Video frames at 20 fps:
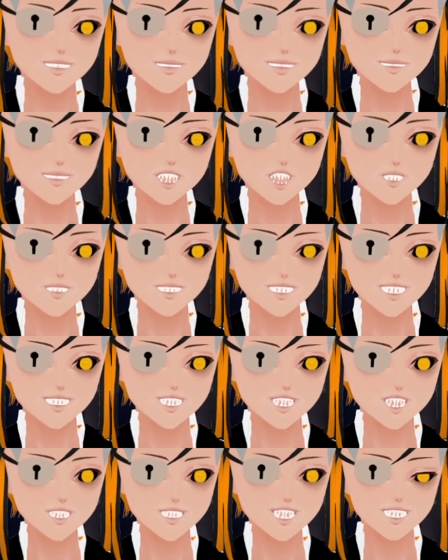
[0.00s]
something I want to
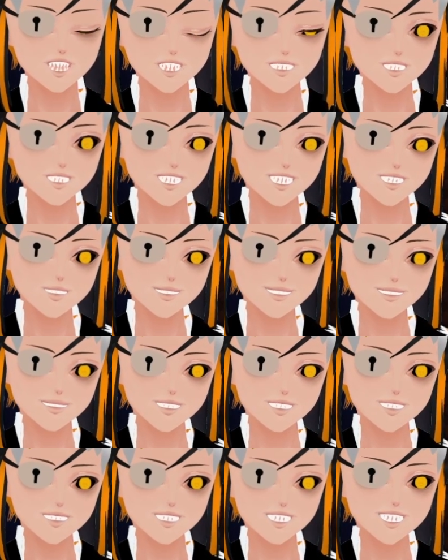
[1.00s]
keep. I don't think
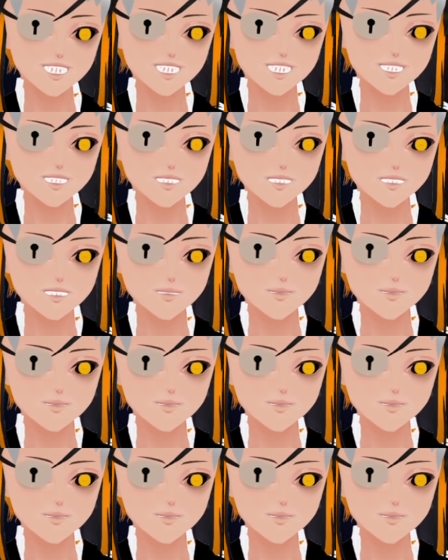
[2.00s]
anything here.